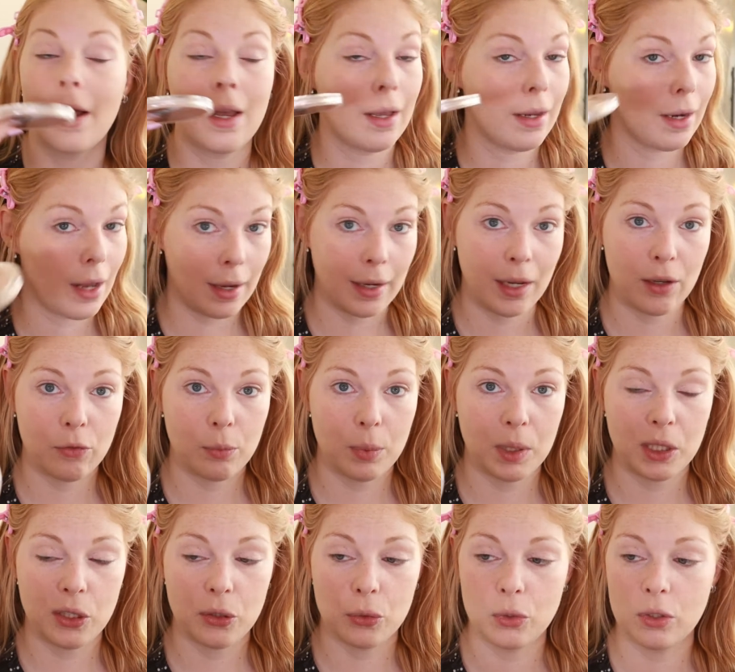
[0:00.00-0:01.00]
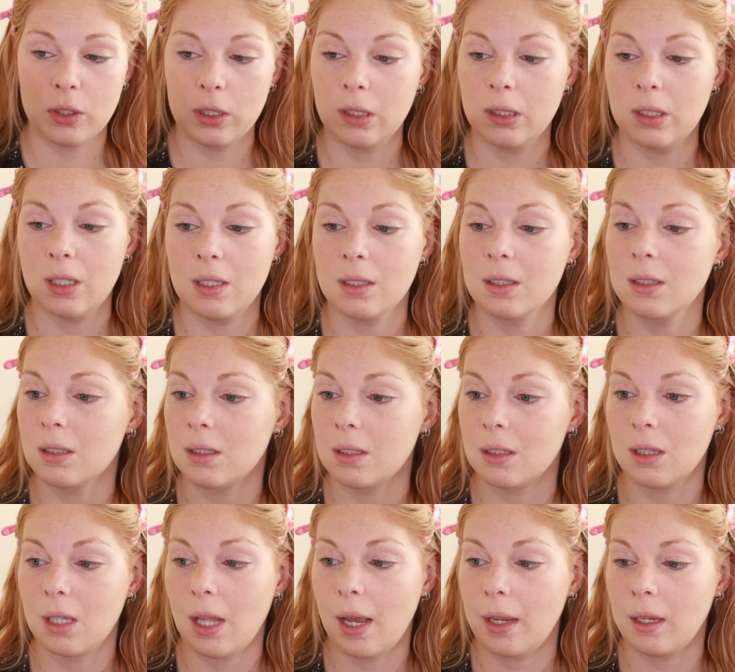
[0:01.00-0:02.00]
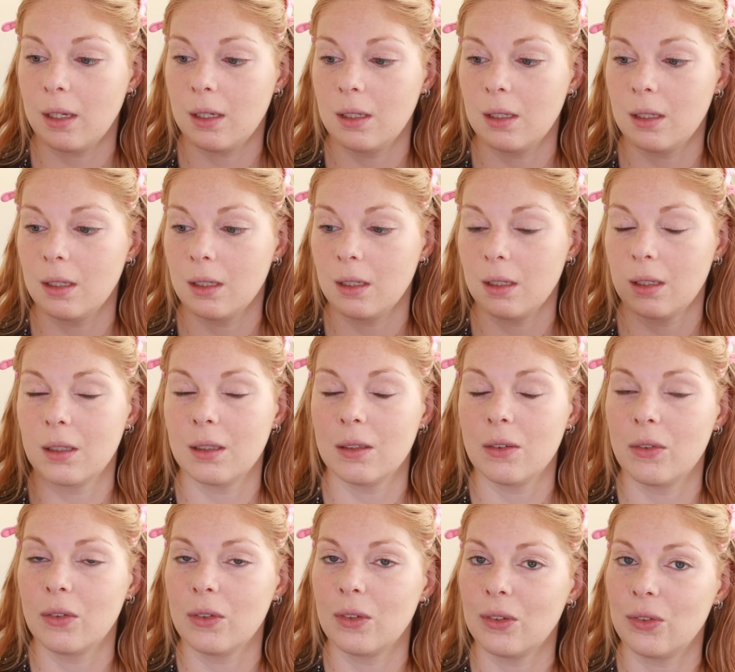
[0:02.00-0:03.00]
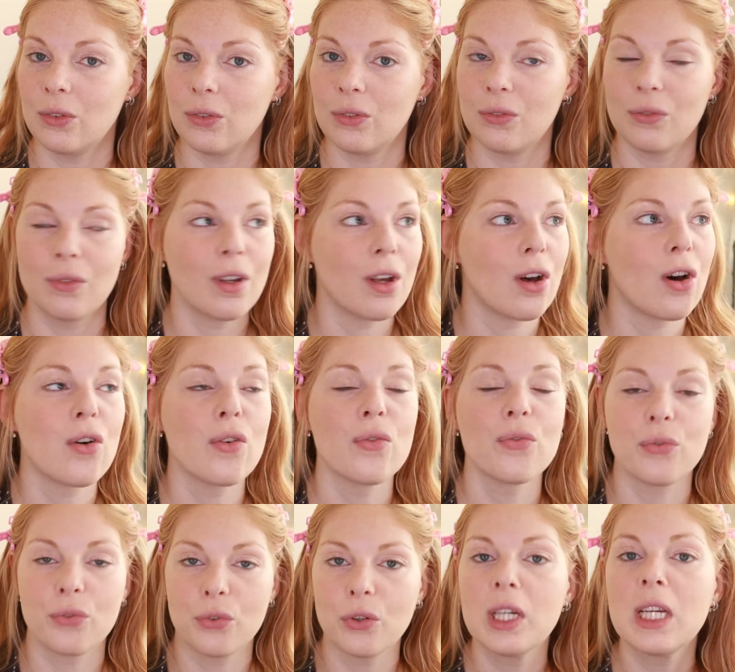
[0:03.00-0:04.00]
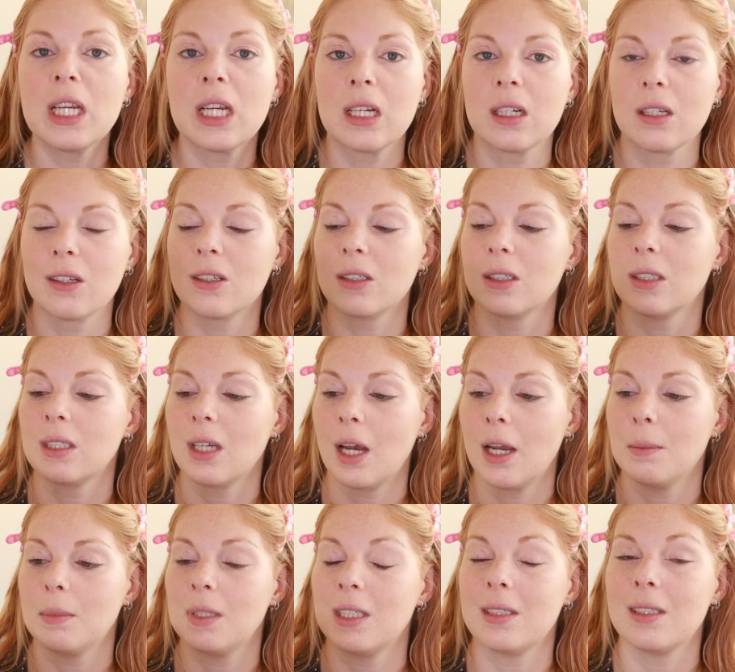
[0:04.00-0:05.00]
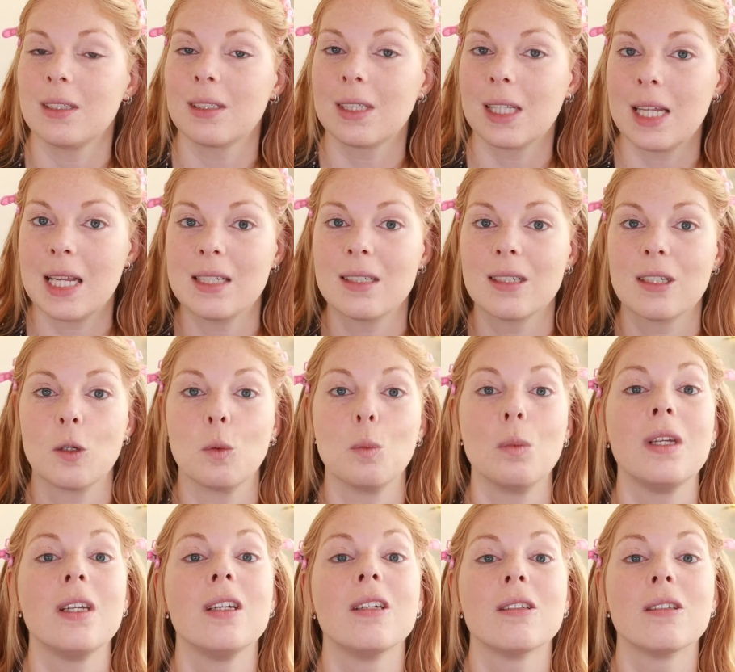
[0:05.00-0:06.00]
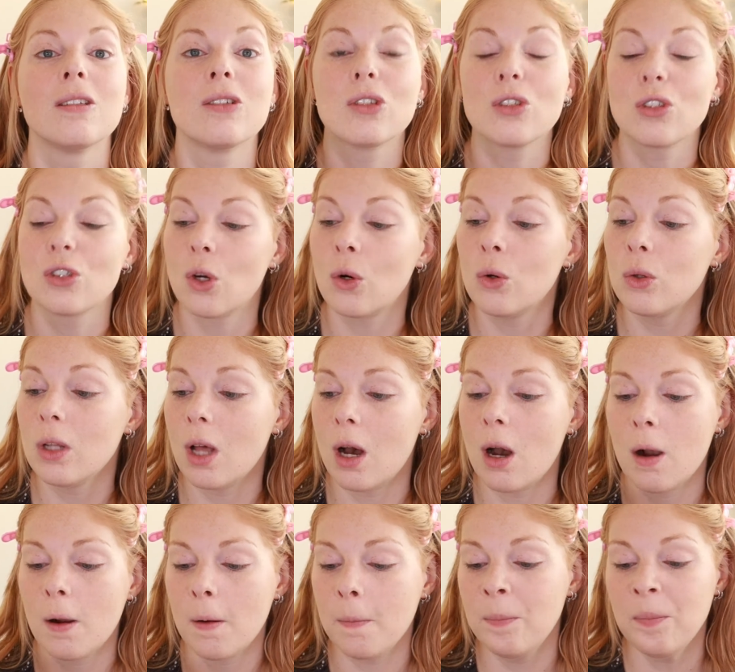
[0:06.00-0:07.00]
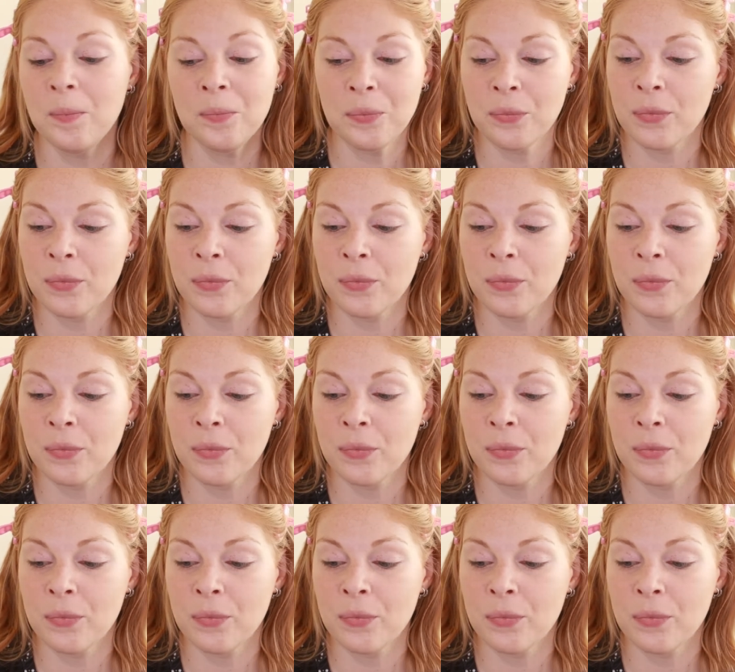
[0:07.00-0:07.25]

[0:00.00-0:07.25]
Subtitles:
And I have been using this like a freaking long time. This is lasting me so long.